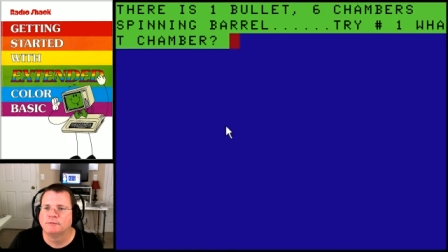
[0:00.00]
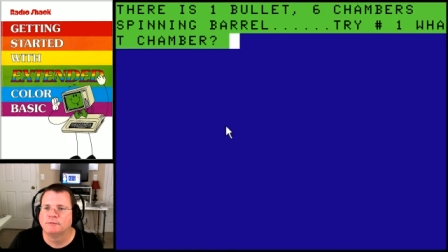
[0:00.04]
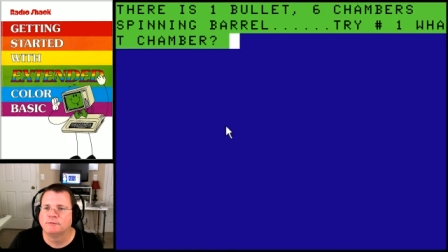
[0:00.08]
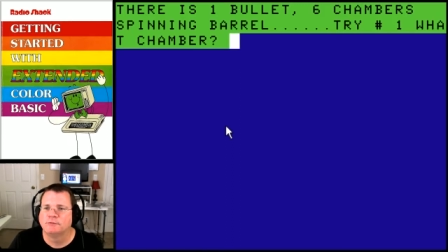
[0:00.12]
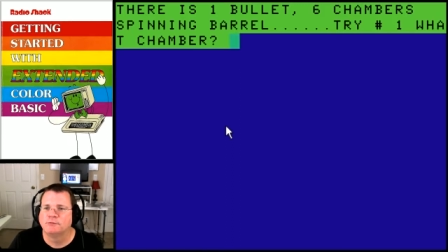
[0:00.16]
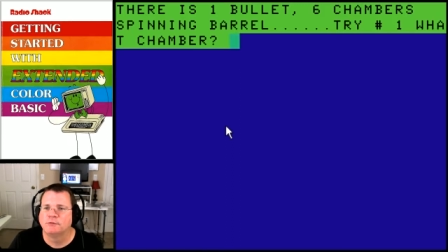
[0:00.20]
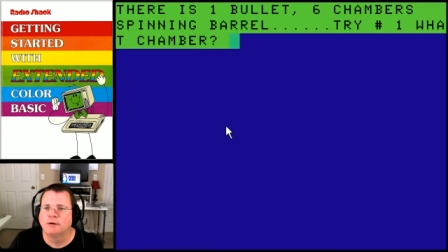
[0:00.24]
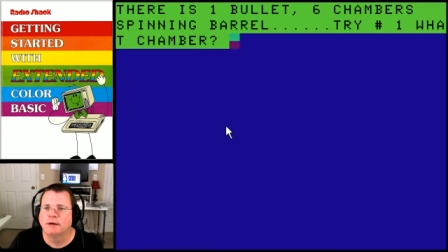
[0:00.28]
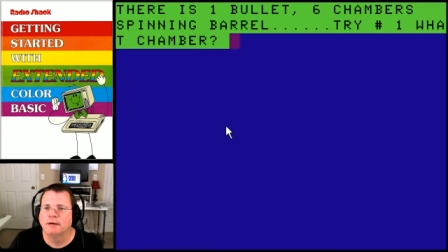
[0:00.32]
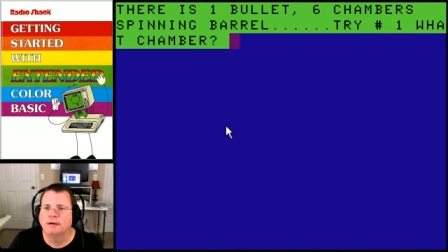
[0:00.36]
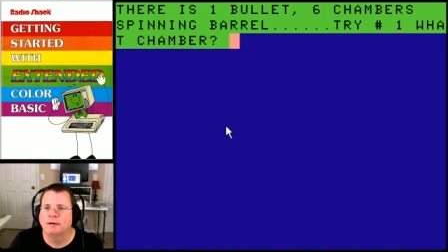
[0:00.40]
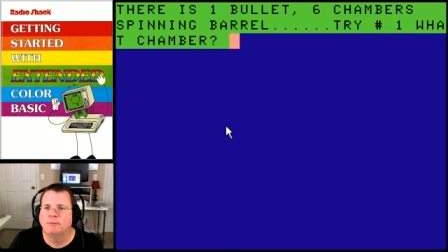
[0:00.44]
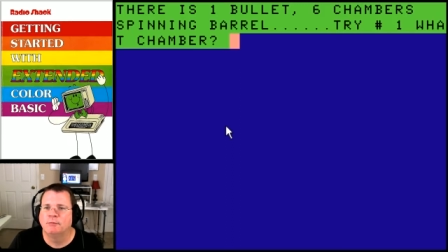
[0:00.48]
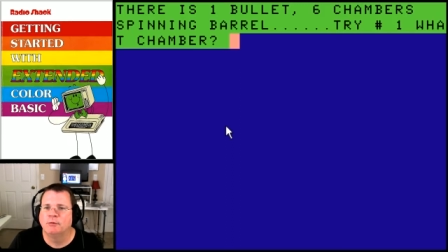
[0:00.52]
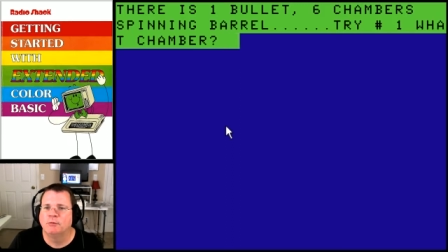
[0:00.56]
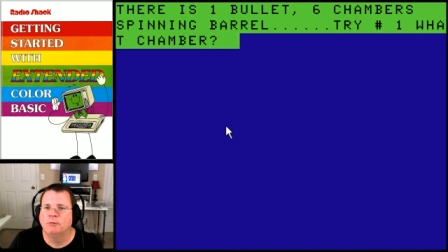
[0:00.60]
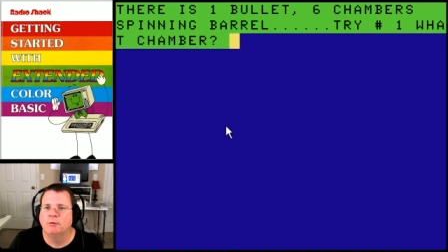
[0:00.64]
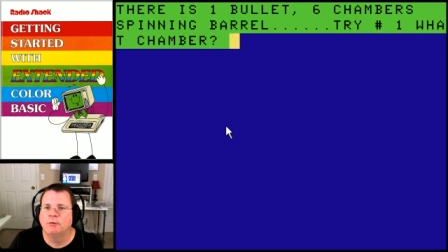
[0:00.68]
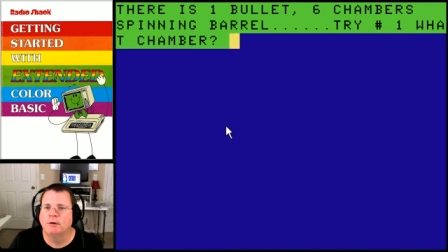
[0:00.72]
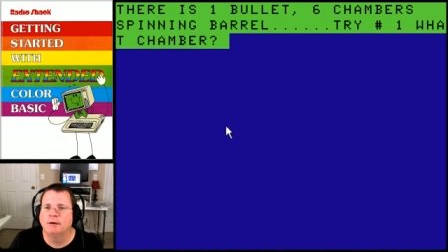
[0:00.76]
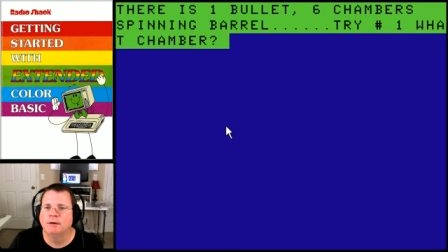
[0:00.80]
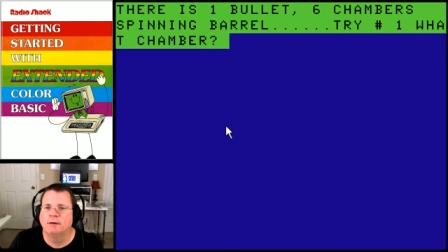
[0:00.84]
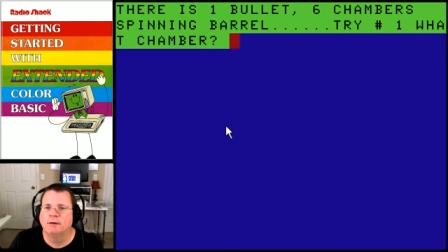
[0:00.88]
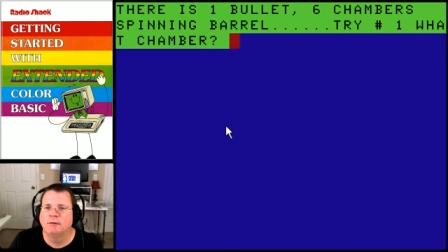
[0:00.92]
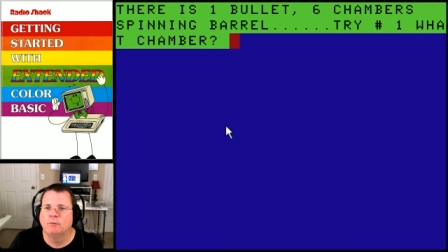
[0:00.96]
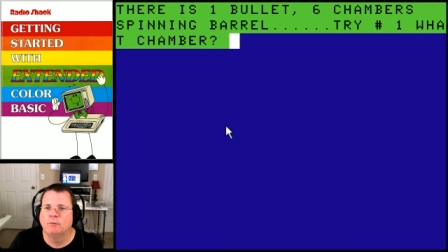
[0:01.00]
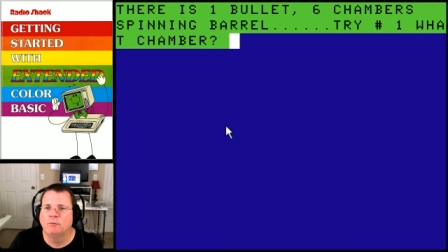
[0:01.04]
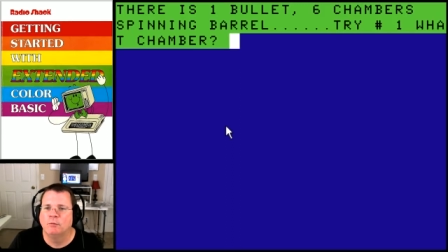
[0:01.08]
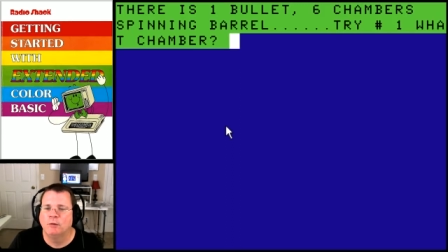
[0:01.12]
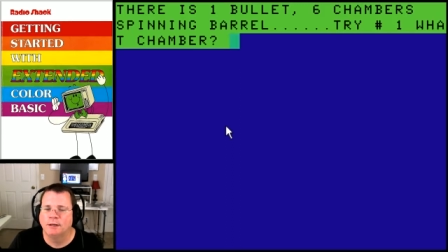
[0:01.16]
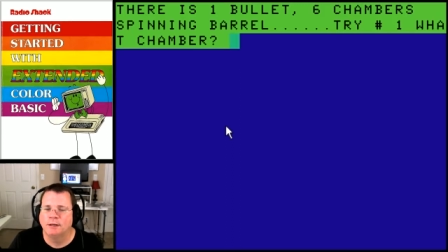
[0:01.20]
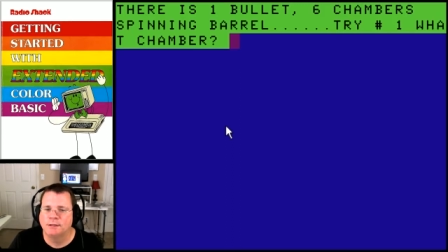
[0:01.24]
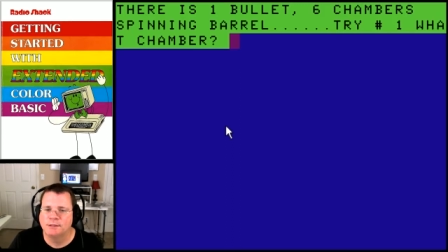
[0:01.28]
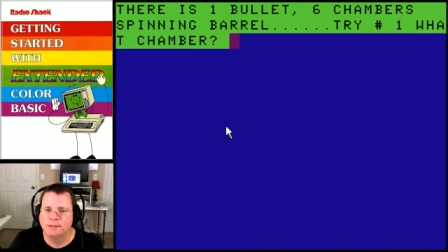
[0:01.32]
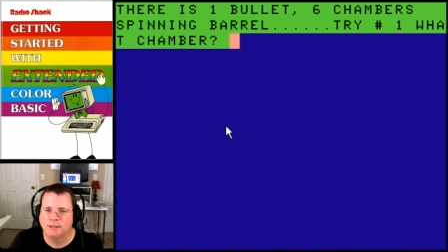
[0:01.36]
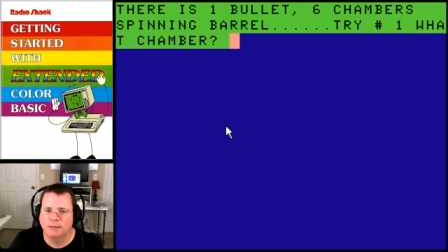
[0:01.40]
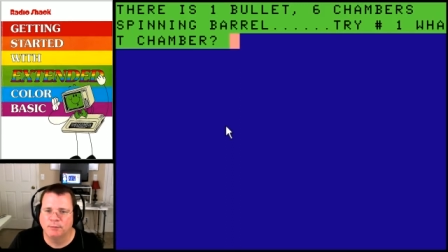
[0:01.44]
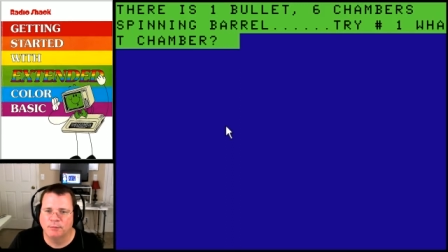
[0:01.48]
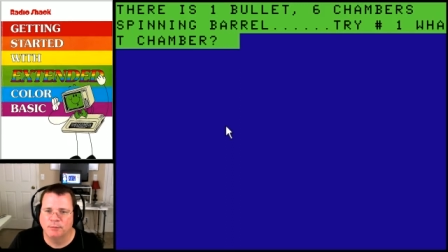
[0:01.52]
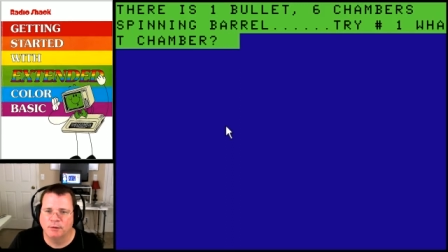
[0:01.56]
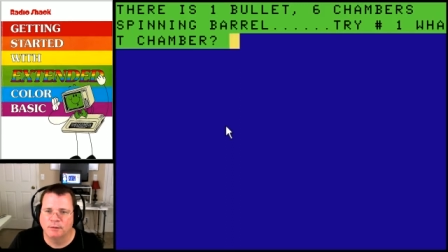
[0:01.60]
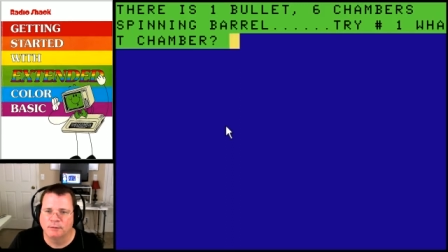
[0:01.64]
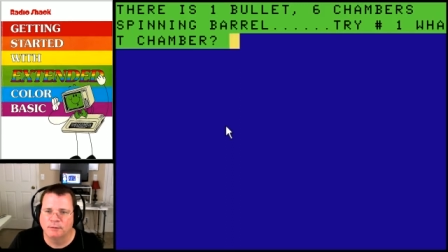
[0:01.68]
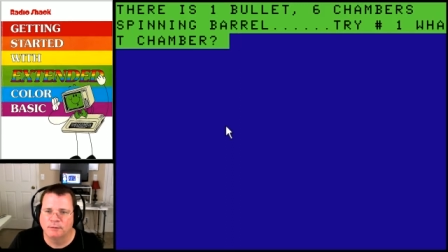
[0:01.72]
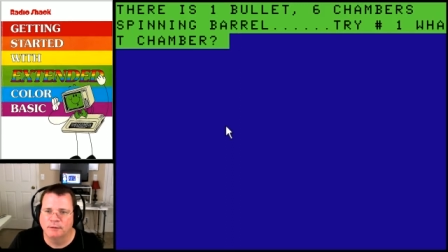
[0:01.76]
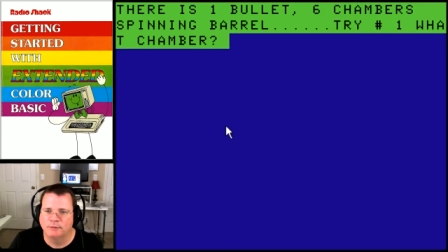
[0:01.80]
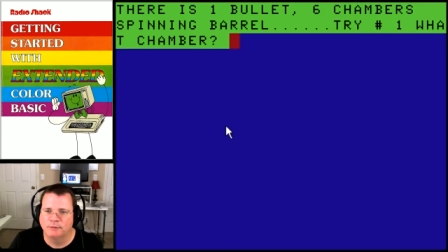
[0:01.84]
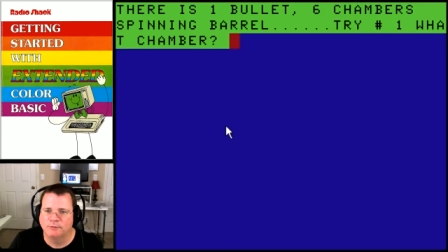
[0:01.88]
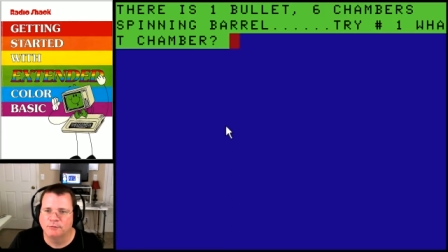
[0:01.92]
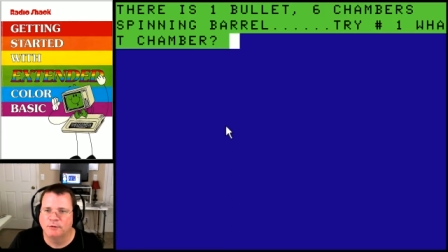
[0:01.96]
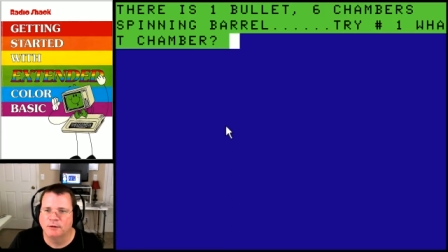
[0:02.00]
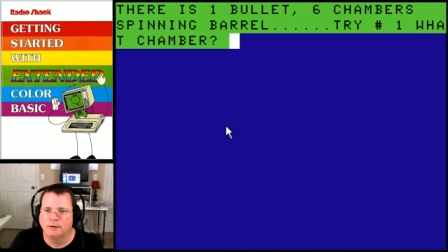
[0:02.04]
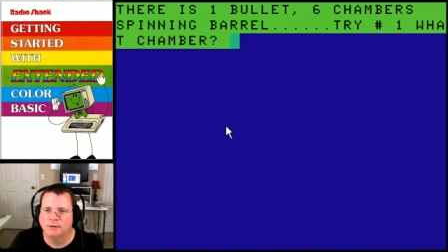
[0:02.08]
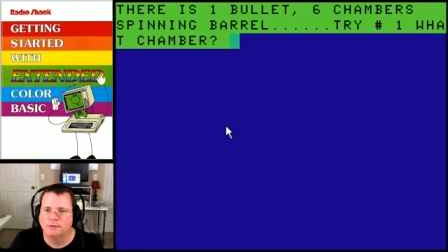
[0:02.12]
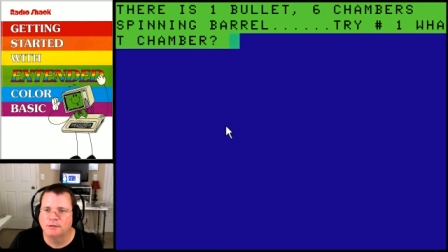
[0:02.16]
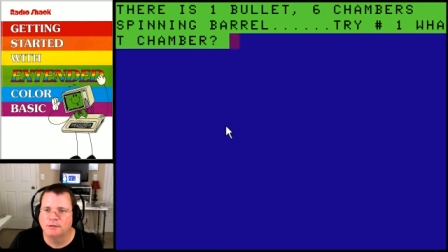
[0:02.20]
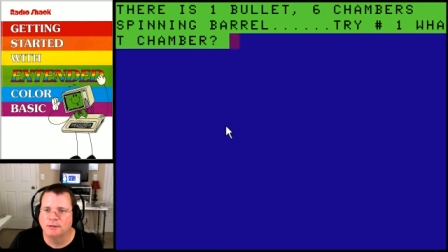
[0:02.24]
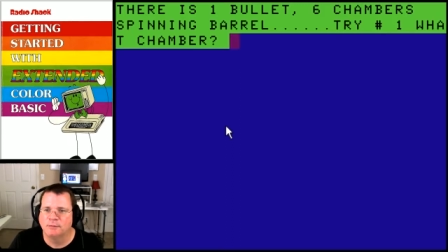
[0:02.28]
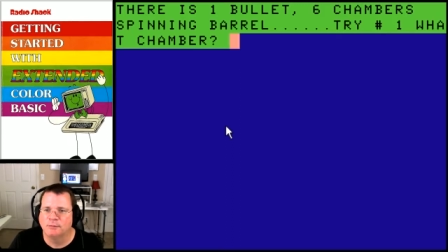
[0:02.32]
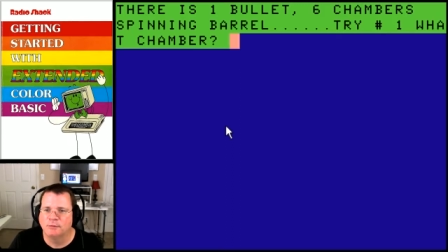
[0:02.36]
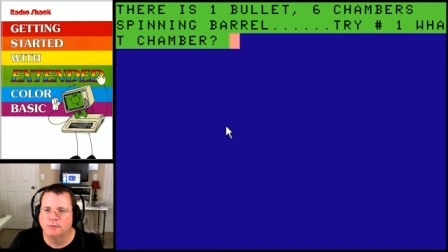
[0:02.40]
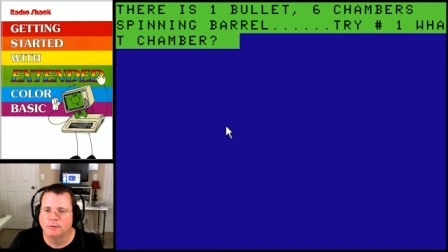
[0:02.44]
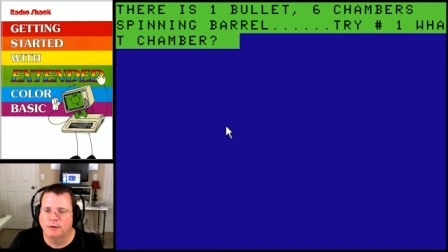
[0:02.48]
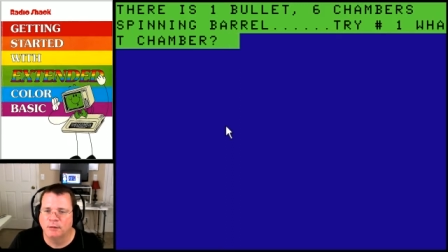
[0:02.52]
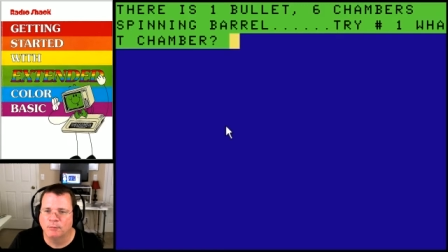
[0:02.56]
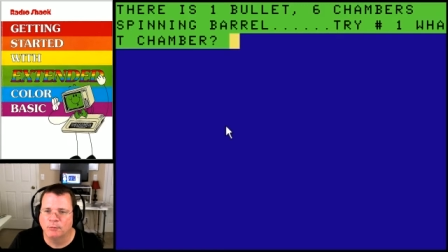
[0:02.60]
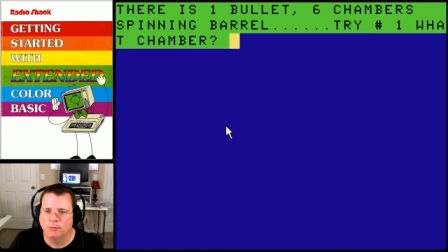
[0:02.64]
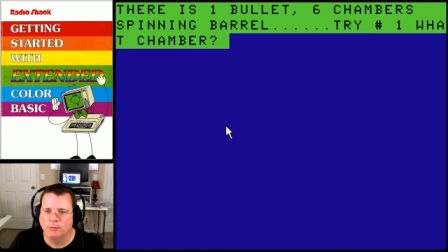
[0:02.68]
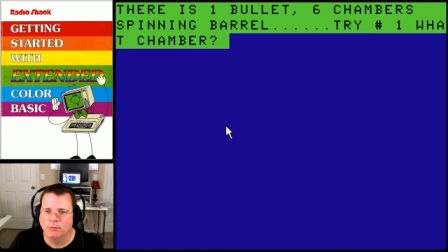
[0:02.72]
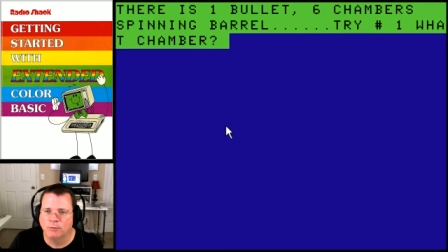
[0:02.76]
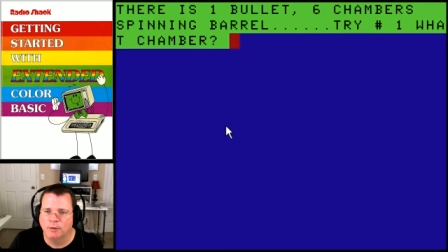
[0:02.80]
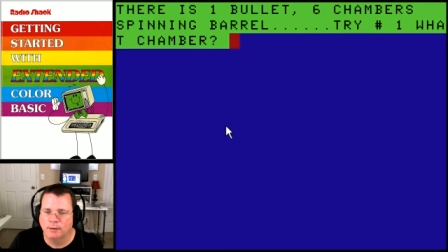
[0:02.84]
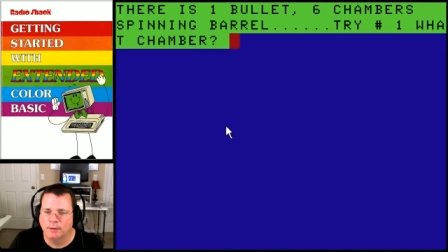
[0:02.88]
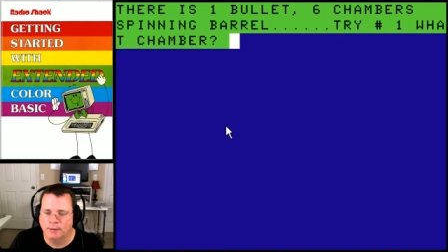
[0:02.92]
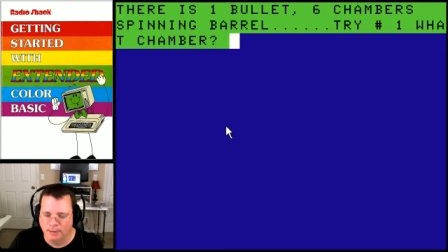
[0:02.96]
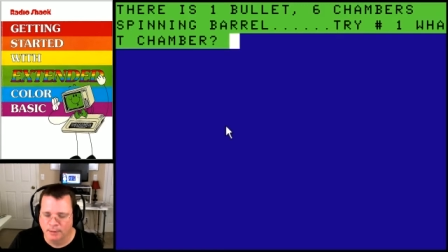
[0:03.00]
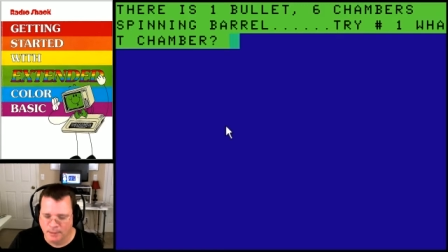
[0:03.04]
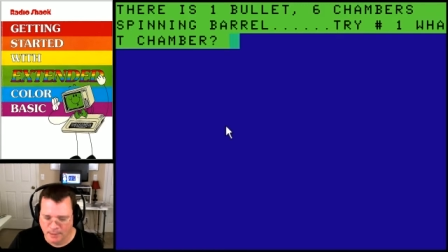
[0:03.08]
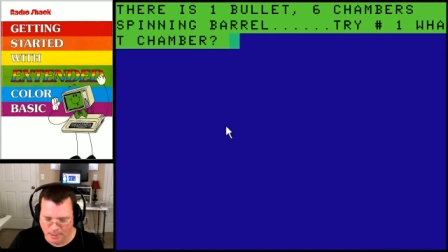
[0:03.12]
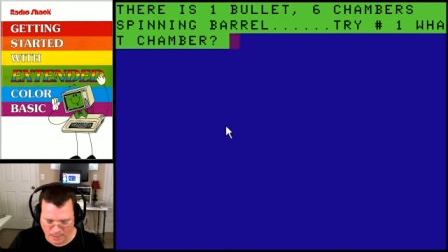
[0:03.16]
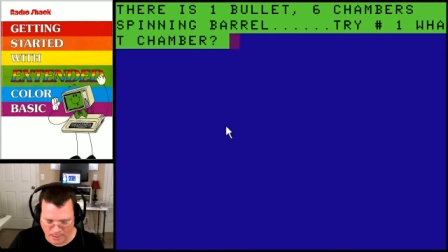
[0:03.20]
Try number one. What chamber? Let's try chamber number one.